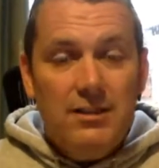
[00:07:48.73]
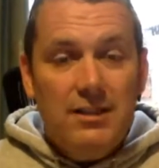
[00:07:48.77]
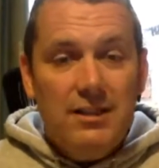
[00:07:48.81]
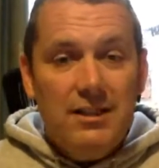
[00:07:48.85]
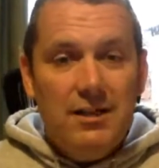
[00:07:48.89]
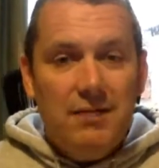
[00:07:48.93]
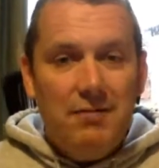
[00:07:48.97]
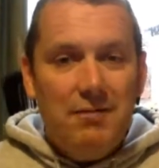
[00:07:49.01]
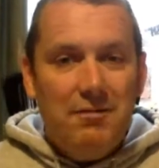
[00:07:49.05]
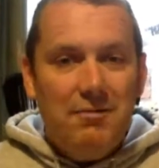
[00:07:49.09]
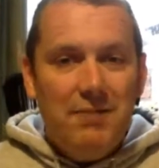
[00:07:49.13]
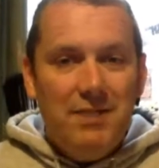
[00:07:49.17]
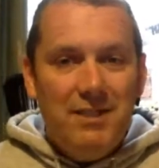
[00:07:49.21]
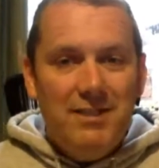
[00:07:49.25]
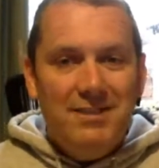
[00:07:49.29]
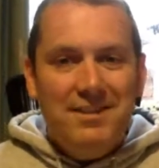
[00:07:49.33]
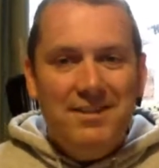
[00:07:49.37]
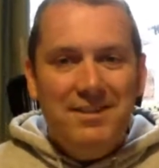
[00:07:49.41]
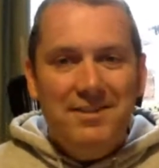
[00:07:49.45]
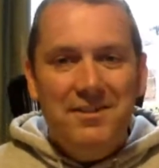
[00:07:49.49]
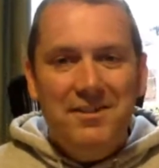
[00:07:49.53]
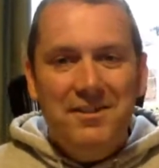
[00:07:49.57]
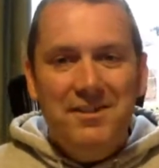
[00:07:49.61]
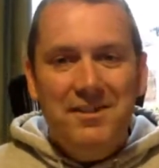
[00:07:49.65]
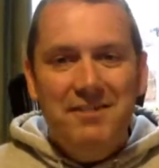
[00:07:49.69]
I
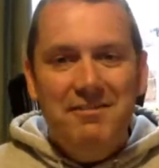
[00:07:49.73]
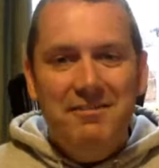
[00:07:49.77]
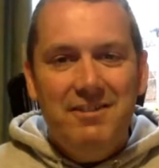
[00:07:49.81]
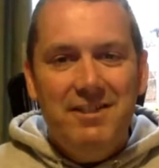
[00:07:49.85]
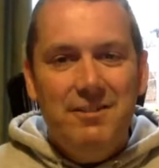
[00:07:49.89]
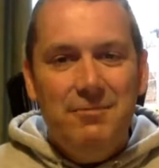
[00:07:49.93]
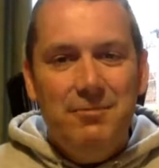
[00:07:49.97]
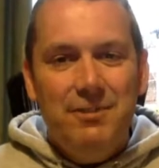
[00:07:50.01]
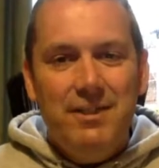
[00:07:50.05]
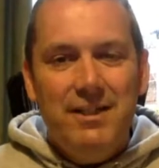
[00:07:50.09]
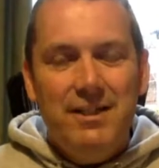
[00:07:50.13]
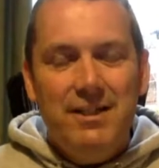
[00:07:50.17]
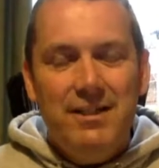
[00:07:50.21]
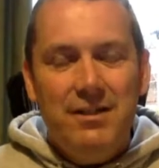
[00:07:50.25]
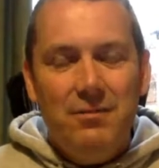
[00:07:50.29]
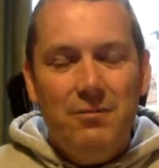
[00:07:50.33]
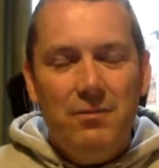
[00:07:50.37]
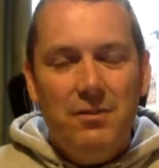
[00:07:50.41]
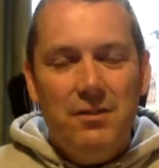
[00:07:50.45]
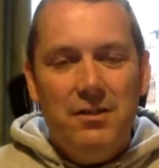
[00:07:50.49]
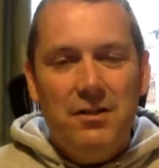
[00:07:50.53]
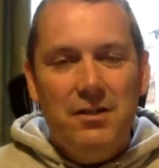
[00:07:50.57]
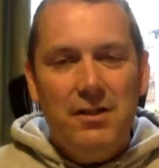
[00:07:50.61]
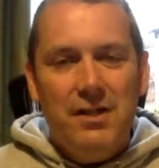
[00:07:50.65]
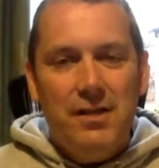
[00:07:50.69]
mentioned earlier in the week on
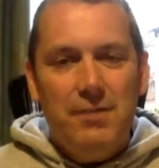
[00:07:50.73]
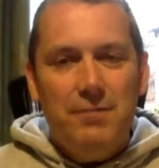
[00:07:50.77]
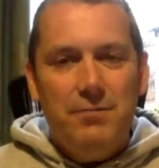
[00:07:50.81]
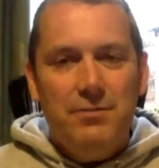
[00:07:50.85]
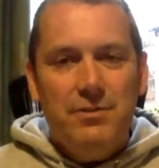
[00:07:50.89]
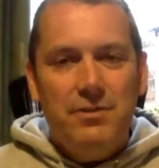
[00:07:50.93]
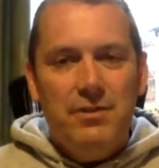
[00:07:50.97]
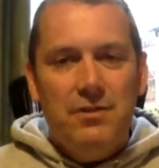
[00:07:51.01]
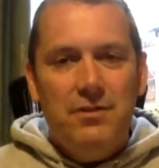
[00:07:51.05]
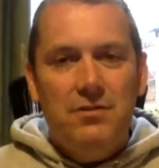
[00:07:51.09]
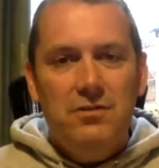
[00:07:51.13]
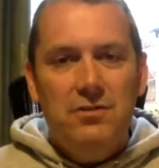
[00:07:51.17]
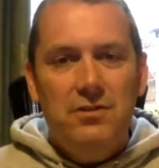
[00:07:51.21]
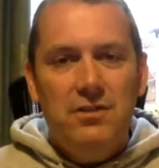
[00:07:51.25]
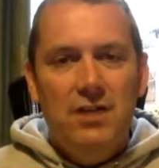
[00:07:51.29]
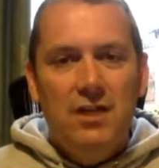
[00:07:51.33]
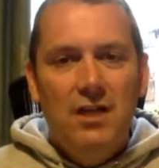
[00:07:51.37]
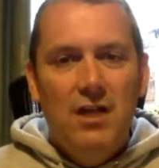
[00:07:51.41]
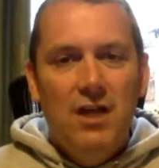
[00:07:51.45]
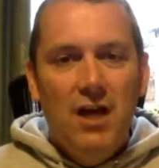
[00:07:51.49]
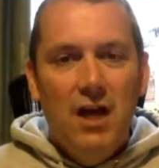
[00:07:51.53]
one of the episodes